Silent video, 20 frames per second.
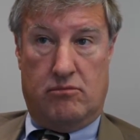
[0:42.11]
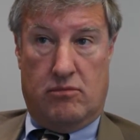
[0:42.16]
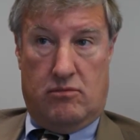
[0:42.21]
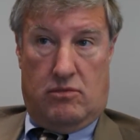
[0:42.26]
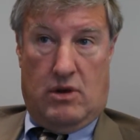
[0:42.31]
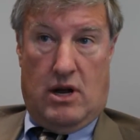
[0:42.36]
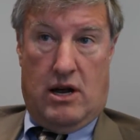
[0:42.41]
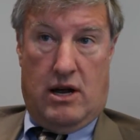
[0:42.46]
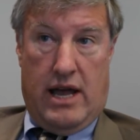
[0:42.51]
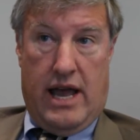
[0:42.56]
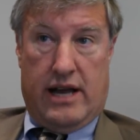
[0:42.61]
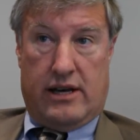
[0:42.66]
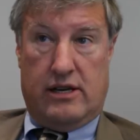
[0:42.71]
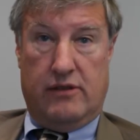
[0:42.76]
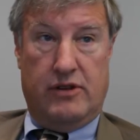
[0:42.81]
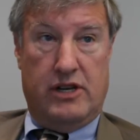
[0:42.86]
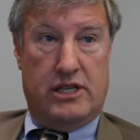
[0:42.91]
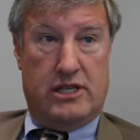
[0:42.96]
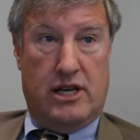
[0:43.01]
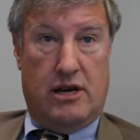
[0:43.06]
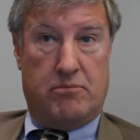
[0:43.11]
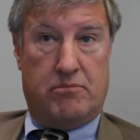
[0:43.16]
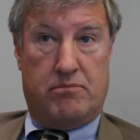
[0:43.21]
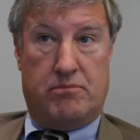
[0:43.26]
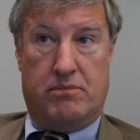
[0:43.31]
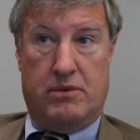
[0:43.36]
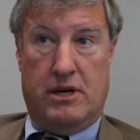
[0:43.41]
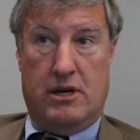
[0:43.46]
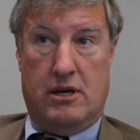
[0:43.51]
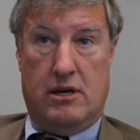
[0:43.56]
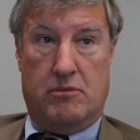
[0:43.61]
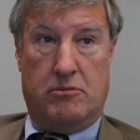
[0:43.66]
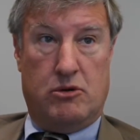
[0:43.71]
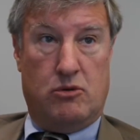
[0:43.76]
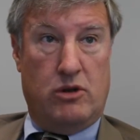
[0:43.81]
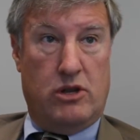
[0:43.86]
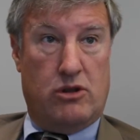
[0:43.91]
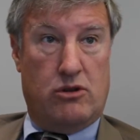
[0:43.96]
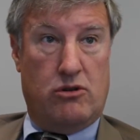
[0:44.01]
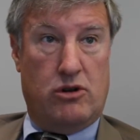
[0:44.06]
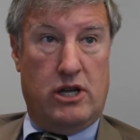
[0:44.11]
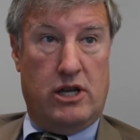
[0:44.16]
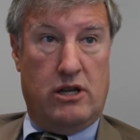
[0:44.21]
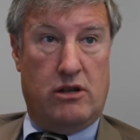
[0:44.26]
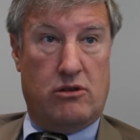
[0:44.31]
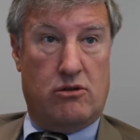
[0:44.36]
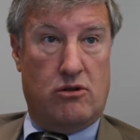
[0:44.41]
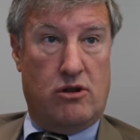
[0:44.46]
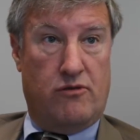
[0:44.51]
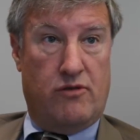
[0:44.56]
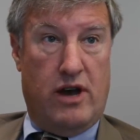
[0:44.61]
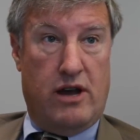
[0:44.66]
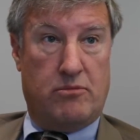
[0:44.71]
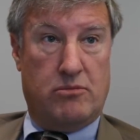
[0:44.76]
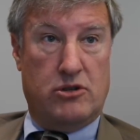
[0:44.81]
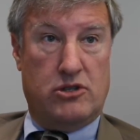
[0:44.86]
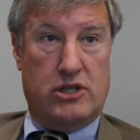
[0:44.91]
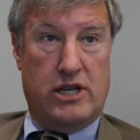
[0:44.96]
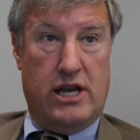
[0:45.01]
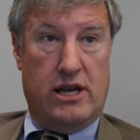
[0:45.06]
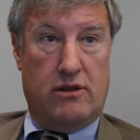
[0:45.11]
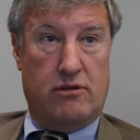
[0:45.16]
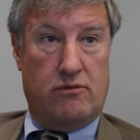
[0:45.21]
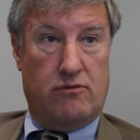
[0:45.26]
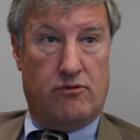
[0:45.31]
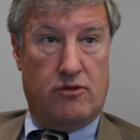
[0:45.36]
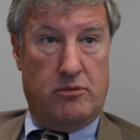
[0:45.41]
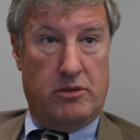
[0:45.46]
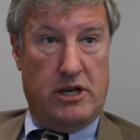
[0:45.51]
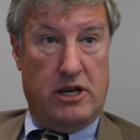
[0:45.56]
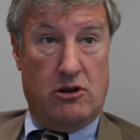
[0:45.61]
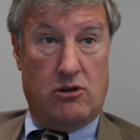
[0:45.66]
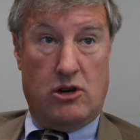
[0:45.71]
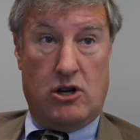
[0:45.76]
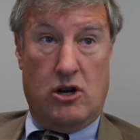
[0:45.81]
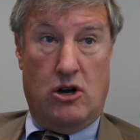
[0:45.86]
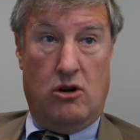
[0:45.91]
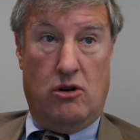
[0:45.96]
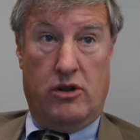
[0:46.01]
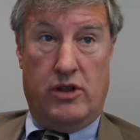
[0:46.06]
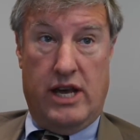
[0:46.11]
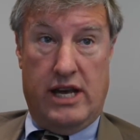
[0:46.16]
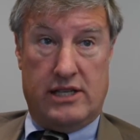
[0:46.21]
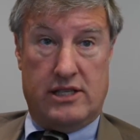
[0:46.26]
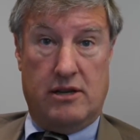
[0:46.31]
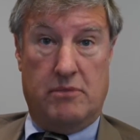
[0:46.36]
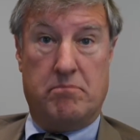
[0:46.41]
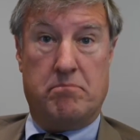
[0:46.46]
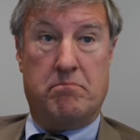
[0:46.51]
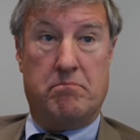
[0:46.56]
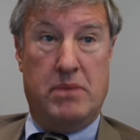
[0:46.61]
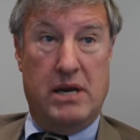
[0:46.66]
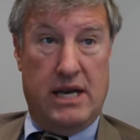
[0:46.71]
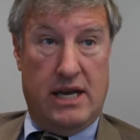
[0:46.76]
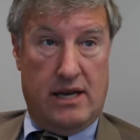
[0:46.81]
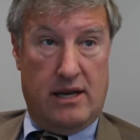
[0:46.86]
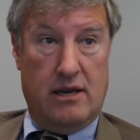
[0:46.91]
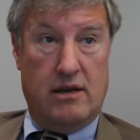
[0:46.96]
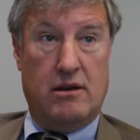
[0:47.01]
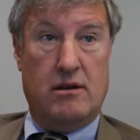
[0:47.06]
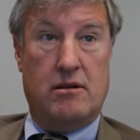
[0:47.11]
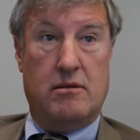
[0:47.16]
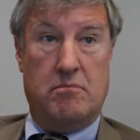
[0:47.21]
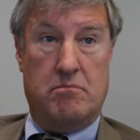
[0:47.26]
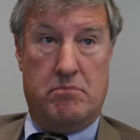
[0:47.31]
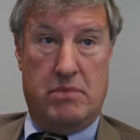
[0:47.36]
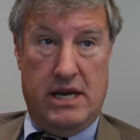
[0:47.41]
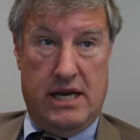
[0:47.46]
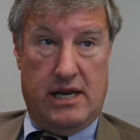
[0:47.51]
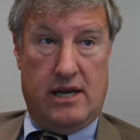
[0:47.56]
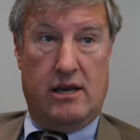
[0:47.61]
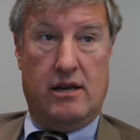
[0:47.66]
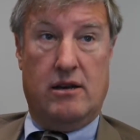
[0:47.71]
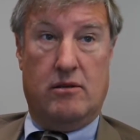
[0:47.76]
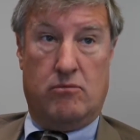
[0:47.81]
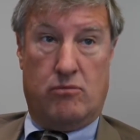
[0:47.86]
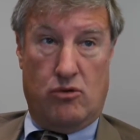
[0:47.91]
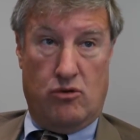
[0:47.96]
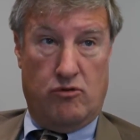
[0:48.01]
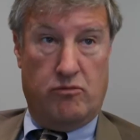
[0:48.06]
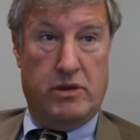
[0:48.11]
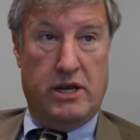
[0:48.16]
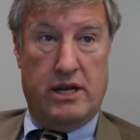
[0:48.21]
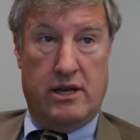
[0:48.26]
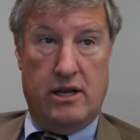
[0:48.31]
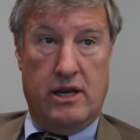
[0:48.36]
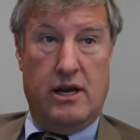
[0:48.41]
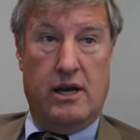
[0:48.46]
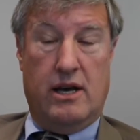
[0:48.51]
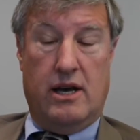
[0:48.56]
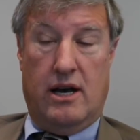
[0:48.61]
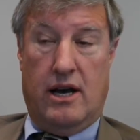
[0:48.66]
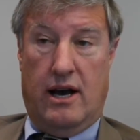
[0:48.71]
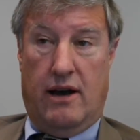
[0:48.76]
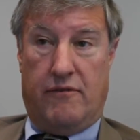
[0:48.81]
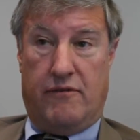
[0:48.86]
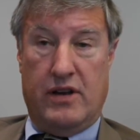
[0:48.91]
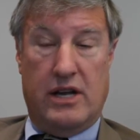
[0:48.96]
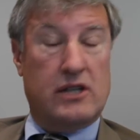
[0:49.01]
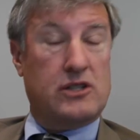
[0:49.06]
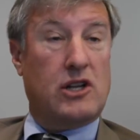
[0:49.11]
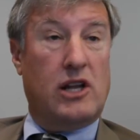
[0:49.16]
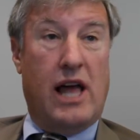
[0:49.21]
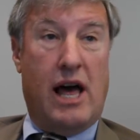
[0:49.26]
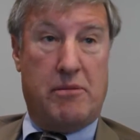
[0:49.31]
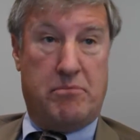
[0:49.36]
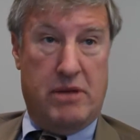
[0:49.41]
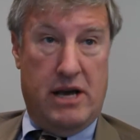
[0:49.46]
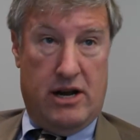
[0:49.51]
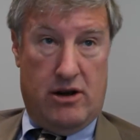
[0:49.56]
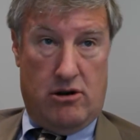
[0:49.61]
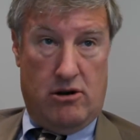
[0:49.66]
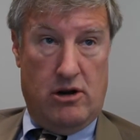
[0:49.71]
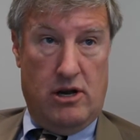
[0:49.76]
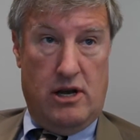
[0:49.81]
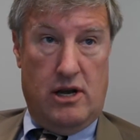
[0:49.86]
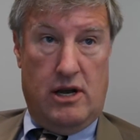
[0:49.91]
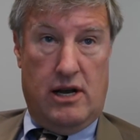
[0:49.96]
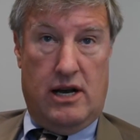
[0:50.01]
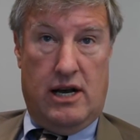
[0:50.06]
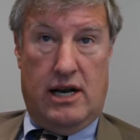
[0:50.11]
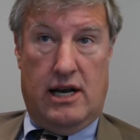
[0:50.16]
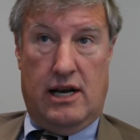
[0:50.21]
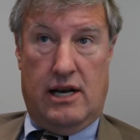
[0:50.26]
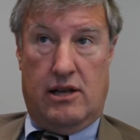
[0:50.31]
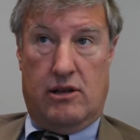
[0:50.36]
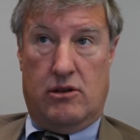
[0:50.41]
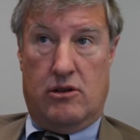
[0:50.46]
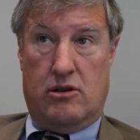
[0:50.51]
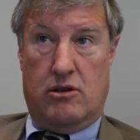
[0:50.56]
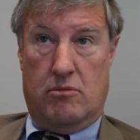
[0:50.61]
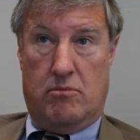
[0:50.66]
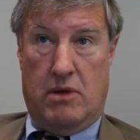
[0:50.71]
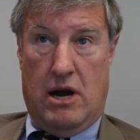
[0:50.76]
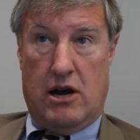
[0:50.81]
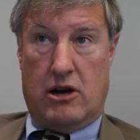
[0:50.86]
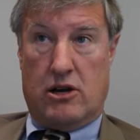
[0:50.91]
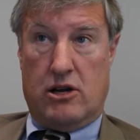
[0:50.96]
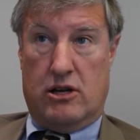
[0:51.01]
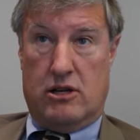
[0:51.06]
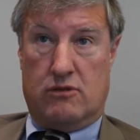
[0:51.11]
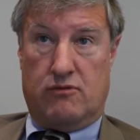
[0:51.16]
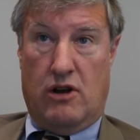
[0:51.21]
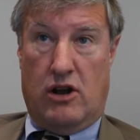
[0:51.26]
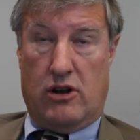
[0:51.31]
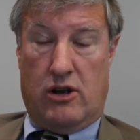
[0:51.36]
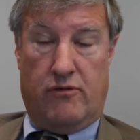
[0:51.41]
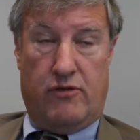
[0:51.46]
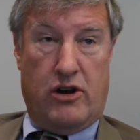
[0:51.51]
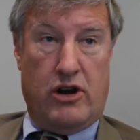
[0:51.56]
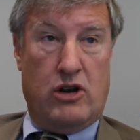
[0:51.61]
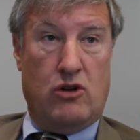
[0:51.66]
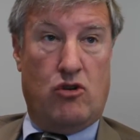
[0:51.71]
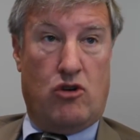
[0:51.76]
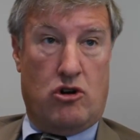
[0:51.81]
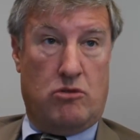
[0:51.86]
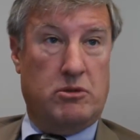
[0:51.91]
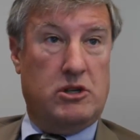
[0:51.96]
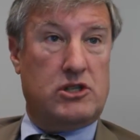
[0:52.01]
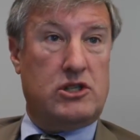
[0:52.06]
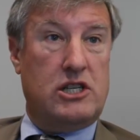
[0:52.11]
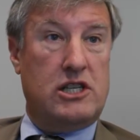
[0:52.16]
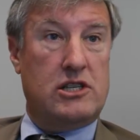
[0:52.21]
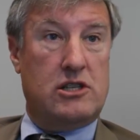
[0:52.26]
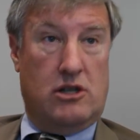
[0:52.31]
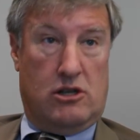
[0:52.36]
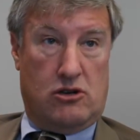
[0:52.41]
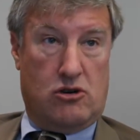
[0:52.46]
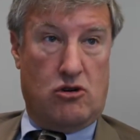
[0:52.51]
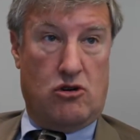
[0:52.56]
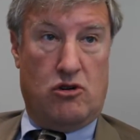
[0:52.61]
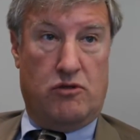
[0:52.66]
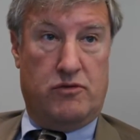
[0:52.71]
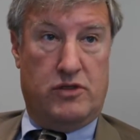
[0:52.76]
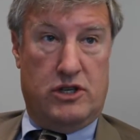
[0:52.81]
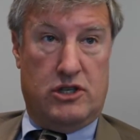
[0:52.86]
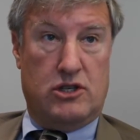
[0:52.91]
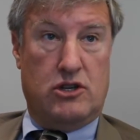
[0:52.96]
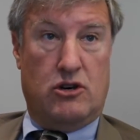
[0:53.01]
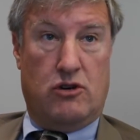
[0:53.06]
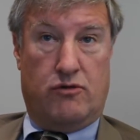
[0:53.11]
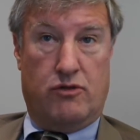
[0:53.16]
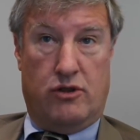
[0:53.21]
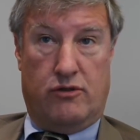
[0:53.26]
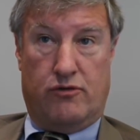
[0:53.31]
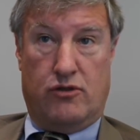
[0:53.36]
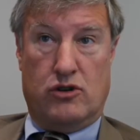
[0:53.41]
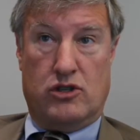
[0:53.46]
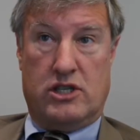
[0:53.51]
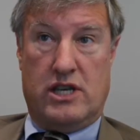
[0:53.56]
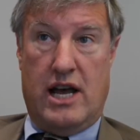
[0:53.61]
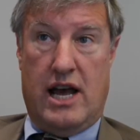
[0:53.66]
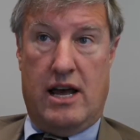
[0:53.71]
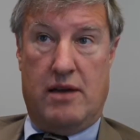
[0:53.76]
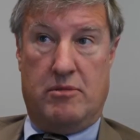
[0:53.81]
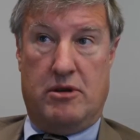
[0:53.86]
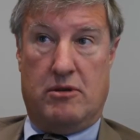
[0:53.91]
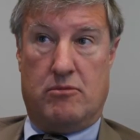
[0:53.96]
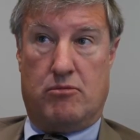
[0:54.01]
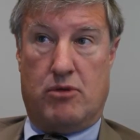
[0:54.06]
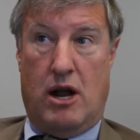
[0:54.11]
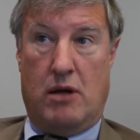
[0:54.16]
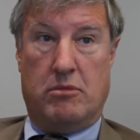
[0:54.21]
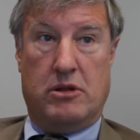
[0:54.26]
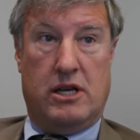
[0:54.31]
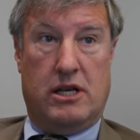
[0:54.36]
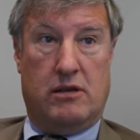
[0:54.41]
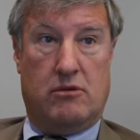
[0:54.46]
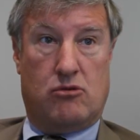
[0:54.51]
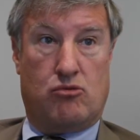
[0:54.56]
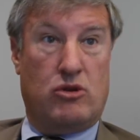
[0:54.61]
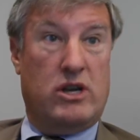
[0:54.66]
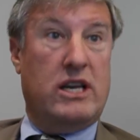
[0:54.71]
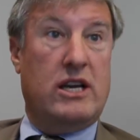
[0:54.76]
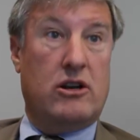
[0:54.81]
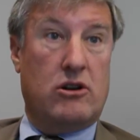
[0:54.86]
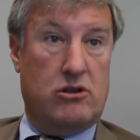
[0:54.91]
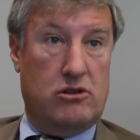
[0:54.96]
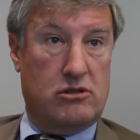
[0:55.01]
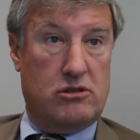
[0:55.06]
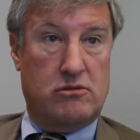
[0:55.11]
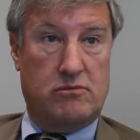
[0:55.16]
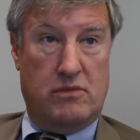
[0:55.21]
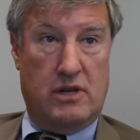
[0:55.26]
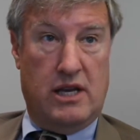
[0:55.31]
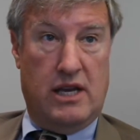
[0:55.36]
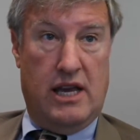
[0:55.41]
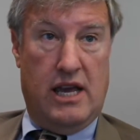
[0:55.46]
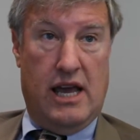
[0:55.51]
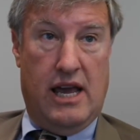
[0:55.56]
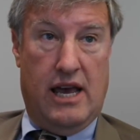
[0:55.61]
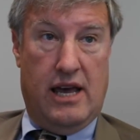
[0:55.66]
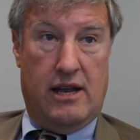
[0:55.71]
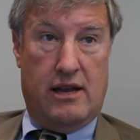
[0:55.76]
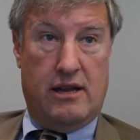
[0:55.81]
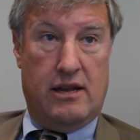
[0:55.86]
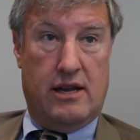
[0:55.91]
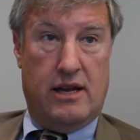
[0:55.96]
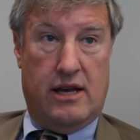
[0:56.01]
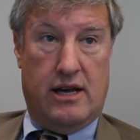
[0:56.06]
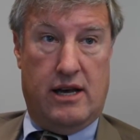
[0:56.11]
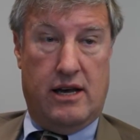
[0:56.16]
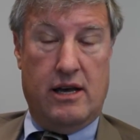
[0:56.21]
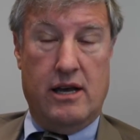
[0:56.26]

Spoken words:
activity's up between 30 and 35% from a year ago, and that's a big improvement. Feels a lot better. The market is following a very normal seasonal curve this year for the first time in probably 3 years. And